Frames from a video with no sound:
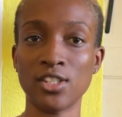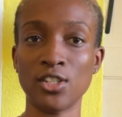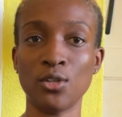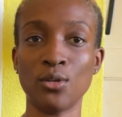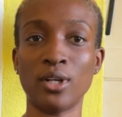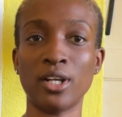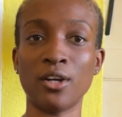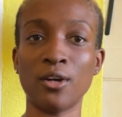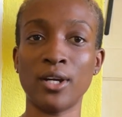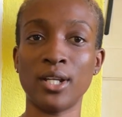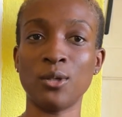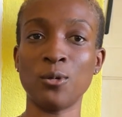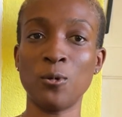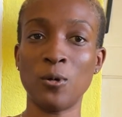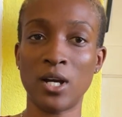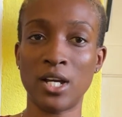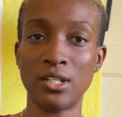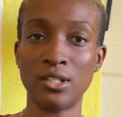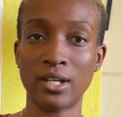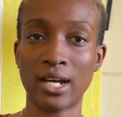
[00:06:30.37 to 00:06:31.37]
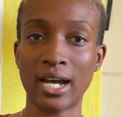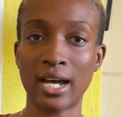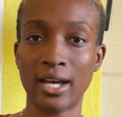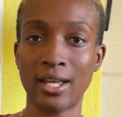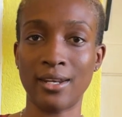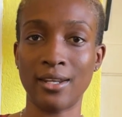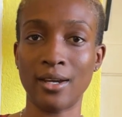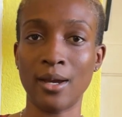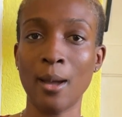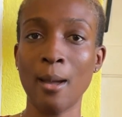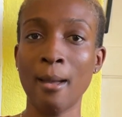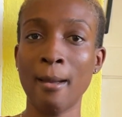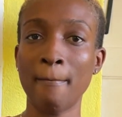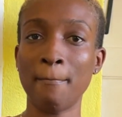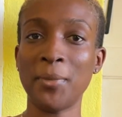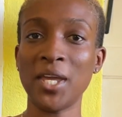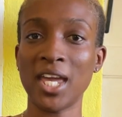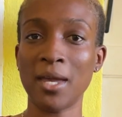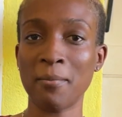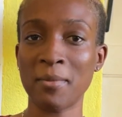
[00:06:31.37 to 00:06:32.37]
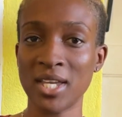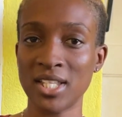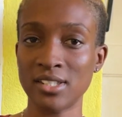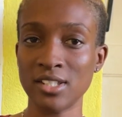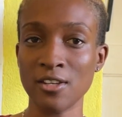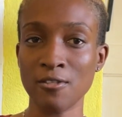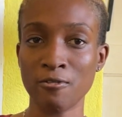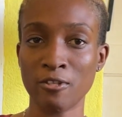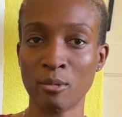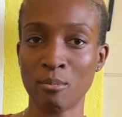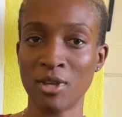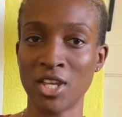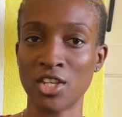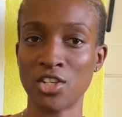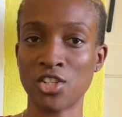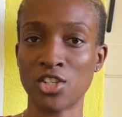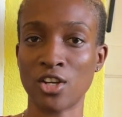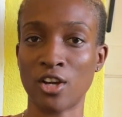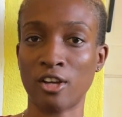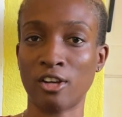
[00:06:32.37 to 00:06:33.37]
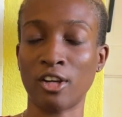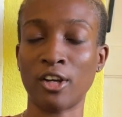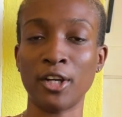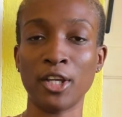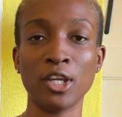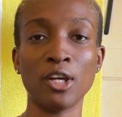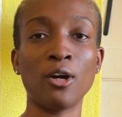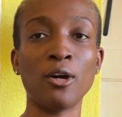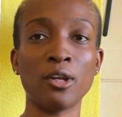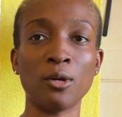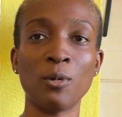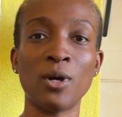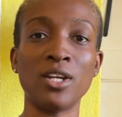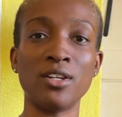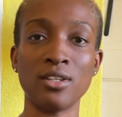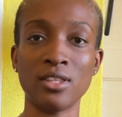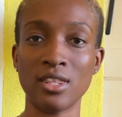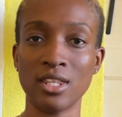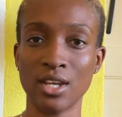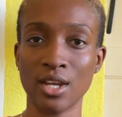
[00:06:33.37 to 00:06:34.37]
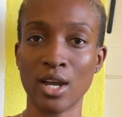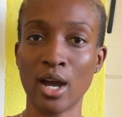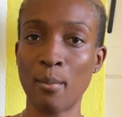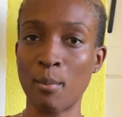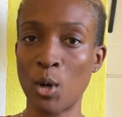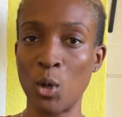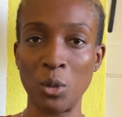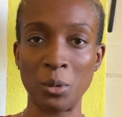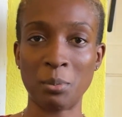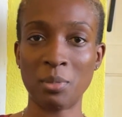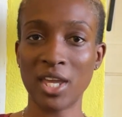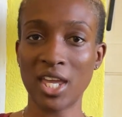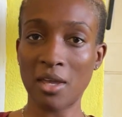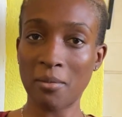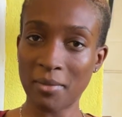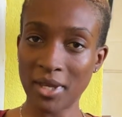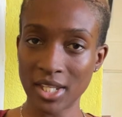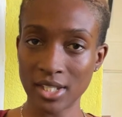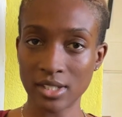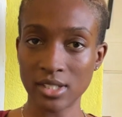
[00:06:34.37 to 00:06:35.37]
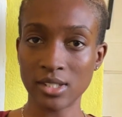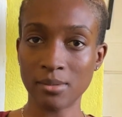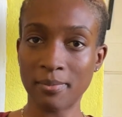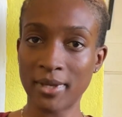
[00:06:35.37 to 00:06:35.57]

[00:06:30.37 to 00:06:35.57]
you are going to want to add payment information, or you're going to want to think about payment,